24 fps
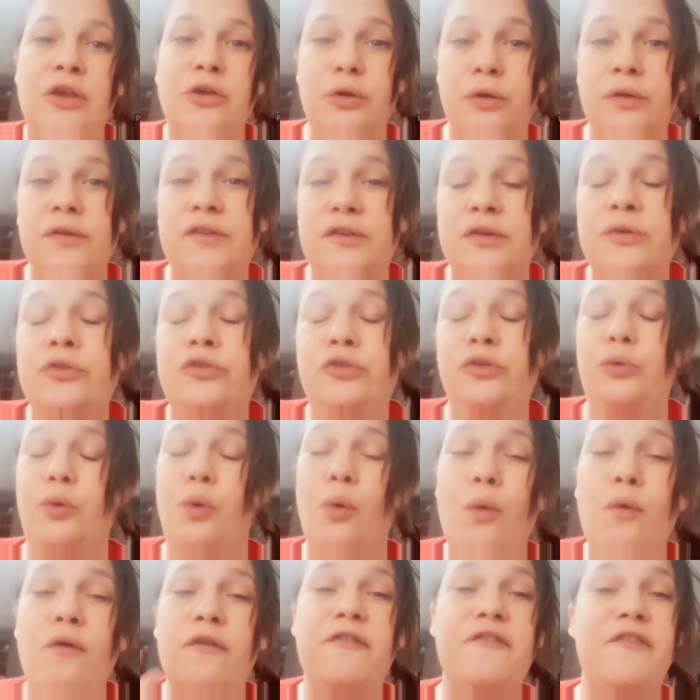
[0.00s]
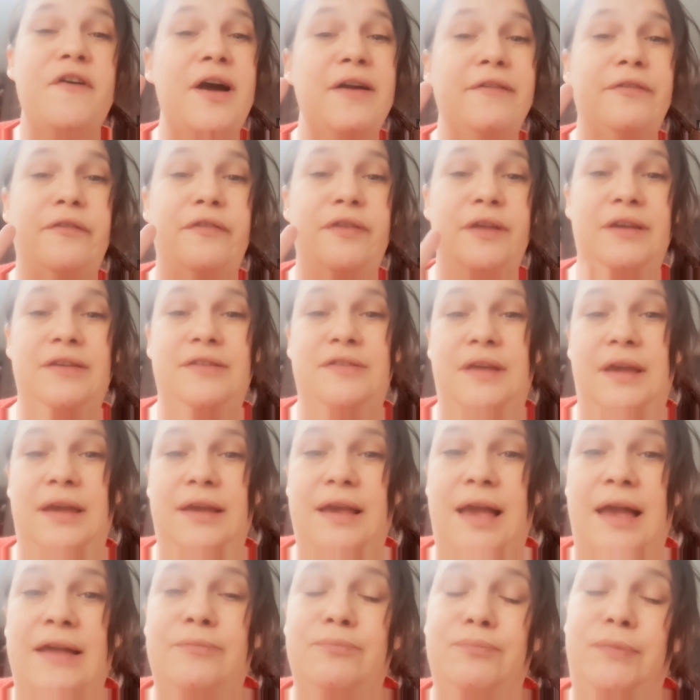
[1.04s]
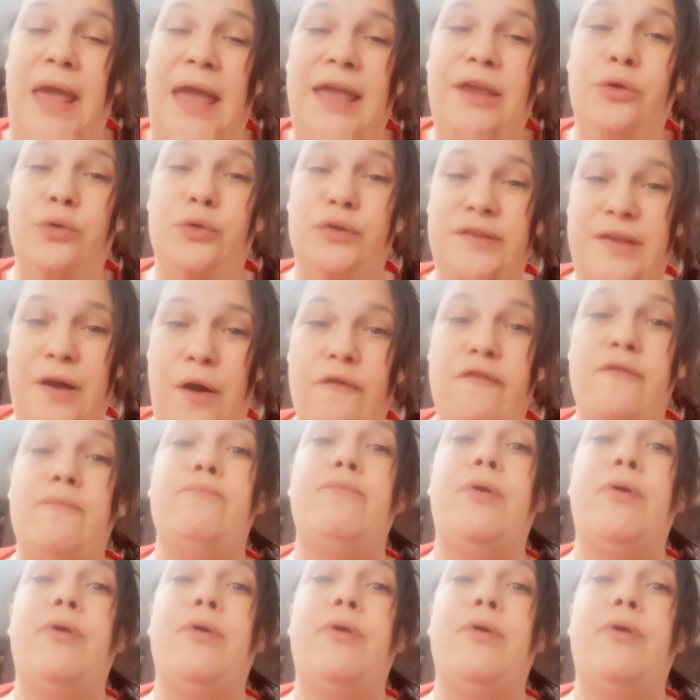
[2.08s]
You can still do all 5 of these things and get yourself